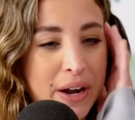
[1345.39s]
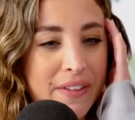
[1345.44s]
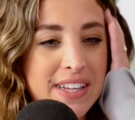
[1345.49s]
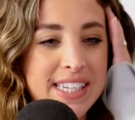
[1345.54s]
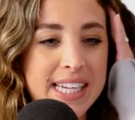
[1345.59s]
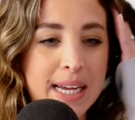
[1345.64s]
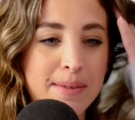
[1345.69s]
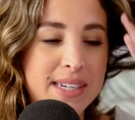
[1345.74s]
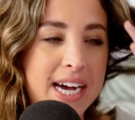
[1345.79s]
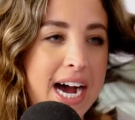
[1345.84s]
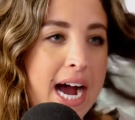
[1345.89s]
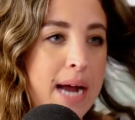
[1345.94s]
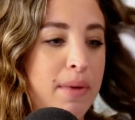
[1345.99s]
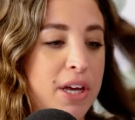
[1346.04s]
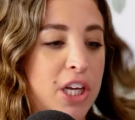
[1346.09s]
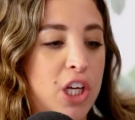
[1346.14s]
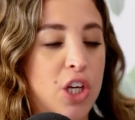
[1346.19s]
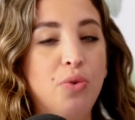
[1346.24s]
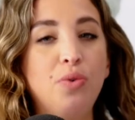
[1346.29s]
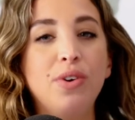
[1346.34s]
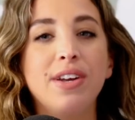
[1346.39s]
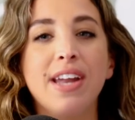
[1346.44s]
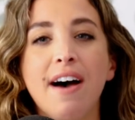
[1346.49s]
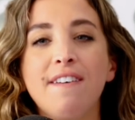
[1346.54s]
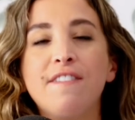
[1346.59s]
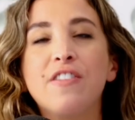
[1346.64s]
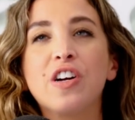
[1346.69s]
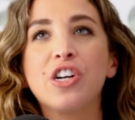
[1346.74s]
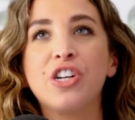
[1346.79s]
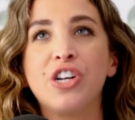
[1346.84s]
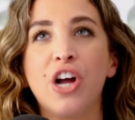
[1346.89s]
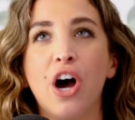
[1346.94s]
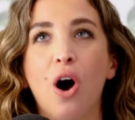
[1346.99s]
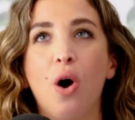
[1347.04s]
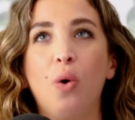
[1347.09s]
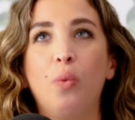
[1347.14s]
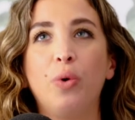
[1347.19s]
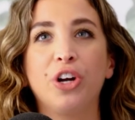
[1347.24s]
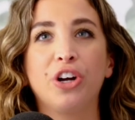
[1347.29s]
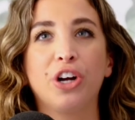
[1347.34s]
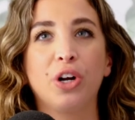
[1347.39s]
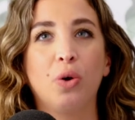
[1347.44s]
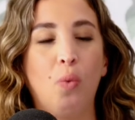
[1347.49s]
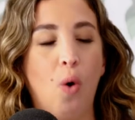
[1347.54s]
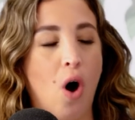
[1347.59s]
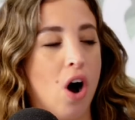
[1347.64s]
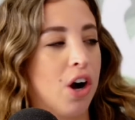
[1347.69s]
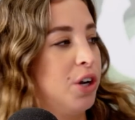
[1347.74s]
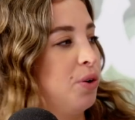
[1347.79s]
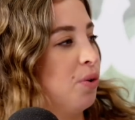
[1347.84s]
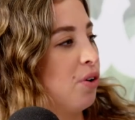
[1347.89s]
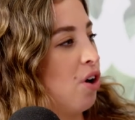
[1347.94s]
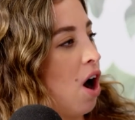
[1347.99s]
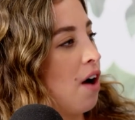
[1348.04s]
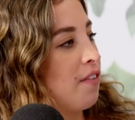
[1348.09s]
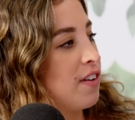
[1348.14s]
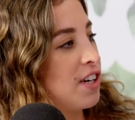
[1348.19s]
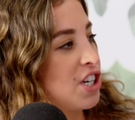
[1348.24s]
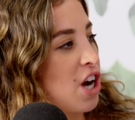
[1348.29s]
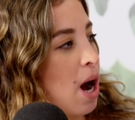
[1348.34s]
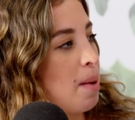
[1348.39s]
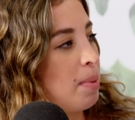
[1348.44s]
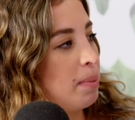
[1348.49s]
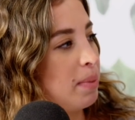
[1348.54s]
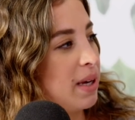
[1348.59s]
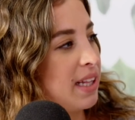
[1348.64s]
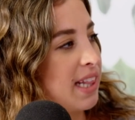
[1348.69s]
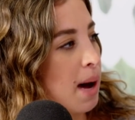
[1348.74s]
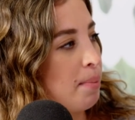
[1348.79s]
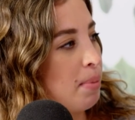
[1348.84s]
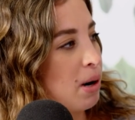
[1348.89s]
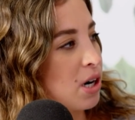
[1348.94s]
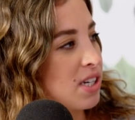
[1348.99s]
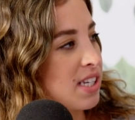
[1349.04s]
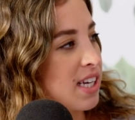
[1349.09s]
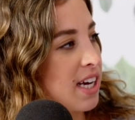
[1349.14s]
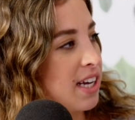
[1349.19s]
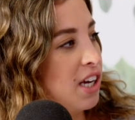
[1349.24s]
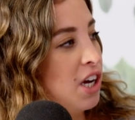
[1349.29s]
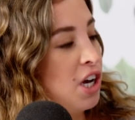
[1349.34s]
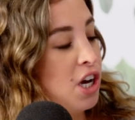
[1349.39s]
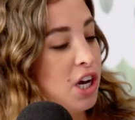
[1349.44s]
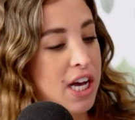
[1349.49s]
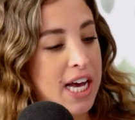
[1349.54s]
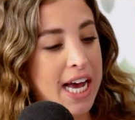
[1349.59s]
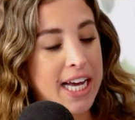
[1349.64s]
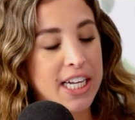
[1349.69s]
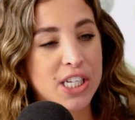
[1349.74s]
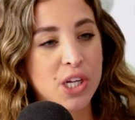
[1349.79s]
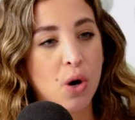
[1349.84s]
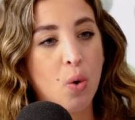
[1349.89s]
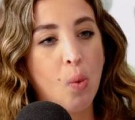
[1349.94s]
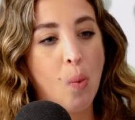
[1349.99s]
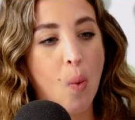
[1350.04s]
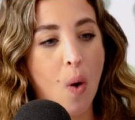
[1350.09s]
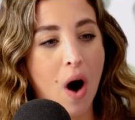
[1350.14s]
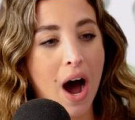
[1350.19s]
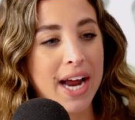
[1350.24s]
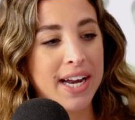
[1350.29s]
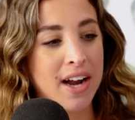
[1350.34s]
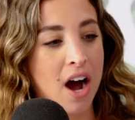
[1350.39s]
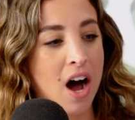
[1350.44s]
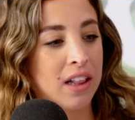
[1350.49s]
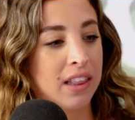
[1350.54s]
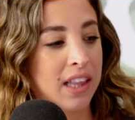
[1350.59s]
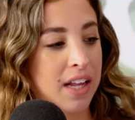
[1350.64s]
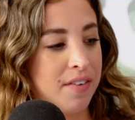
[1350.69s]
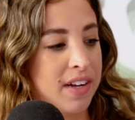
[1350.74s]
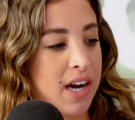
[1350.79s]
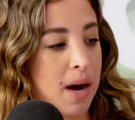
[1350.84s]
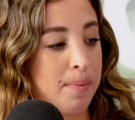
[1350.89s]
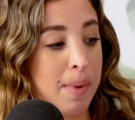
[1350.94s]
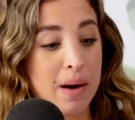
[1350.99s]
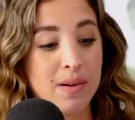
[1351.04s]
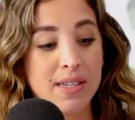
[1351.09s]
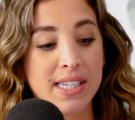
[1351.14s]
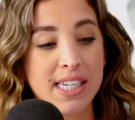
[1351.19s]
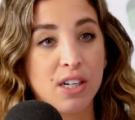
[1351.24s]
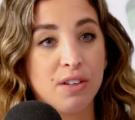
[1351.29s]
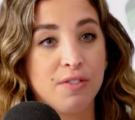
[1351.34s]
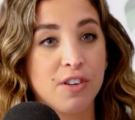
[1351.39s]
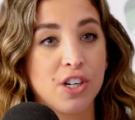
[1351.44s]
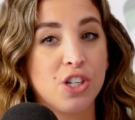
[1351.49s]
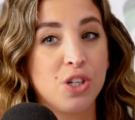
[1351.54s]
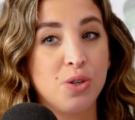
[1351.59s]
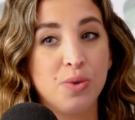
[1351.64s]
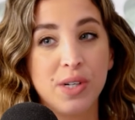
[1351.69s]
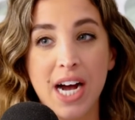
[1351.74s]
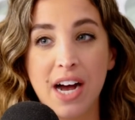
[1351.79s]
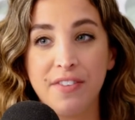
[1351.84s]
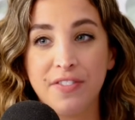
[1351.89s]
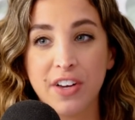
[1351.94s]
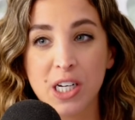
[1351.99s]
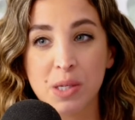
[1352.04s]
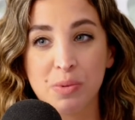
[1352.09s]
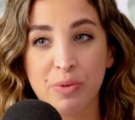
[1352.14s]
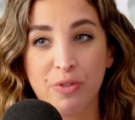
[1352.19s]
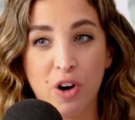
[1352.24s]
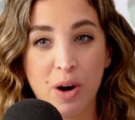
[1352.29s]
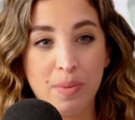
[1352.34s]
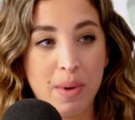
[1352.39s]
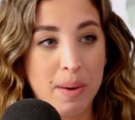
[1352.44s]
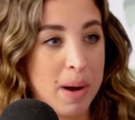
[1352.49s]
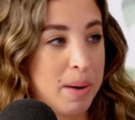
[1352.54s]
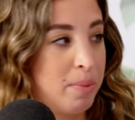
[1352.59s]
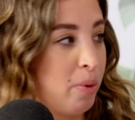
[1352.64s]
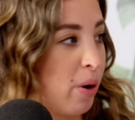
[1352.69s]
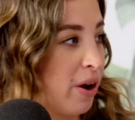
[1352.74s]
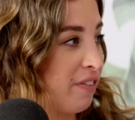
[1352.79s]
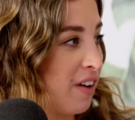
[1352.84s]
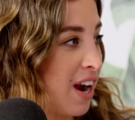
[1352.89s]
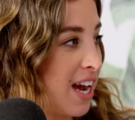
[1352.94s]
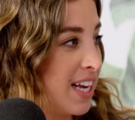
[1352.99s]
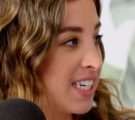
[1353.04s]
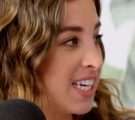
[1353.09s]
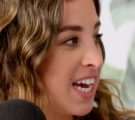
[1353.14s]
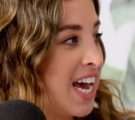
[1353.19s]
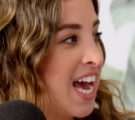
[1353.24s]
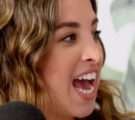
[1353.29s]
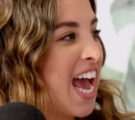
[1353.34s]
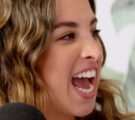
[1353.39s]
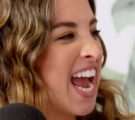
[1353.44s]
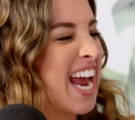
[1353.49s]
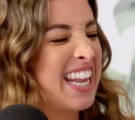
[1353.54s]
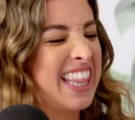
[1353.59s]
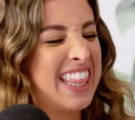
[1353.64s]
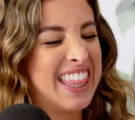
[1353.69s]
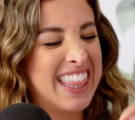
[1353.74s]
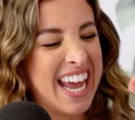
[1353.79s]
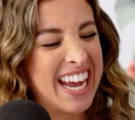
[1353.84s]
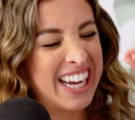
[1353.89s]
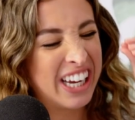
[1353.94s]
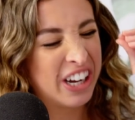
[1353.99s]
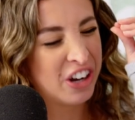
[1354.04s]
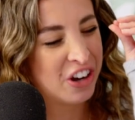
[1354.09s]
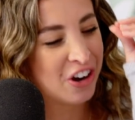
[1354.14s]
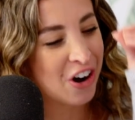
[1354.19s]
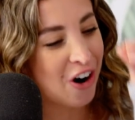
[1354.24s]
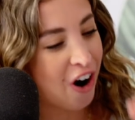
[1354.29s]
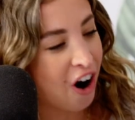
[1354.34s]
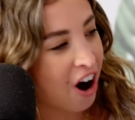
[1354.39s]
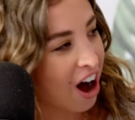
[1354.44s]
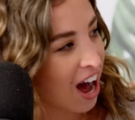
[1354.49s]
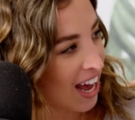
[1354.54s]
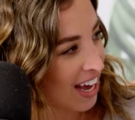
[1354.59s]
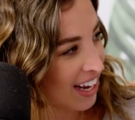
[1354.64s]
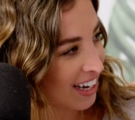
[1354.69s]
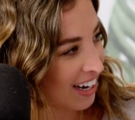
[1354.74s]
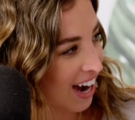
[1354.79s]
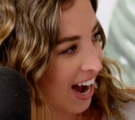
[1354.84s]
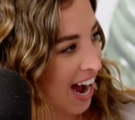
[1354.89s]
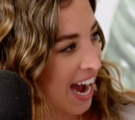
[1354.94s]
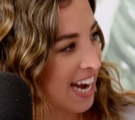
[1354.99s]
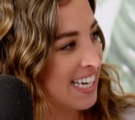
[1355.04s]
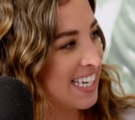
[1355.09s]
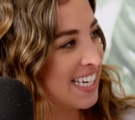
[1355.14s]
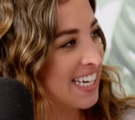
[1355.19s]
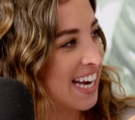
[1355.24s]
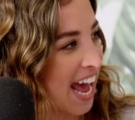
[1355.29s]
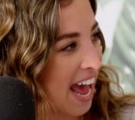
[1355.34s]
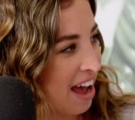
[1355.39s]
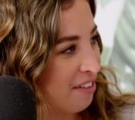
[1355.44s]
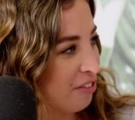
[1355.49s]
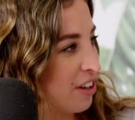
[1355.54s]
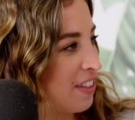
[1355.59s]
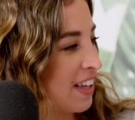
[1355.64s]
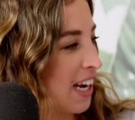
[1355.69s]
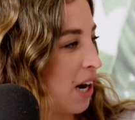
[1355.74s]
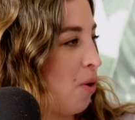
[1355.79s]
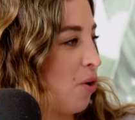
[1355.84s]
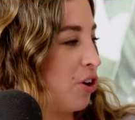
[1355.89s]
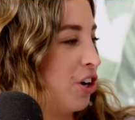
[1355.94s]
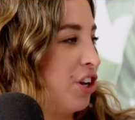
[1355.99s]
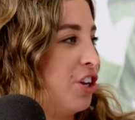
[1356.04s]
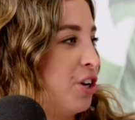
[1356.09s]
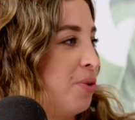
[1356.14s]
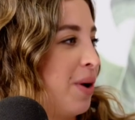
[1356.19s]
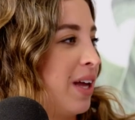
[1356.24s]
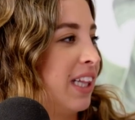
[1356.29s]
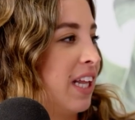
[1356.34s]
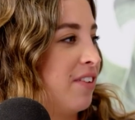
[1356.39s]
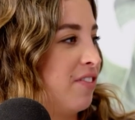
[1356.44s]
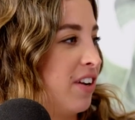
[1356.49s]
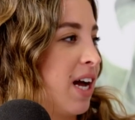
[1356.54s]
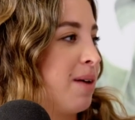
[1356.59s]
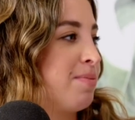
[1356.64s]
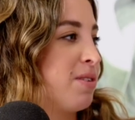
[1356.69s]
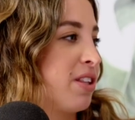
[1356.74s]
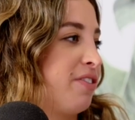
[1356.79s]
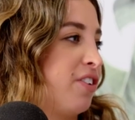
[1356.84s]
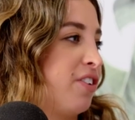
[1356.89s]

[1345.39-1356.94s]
at the same time, like you never know when you're gonna walk into a coffee shop and meet that person. And so why not live it up? I was single for 2.5 years before I met my boyfriend, and thank God I did everything I wanted to do and lived it up to the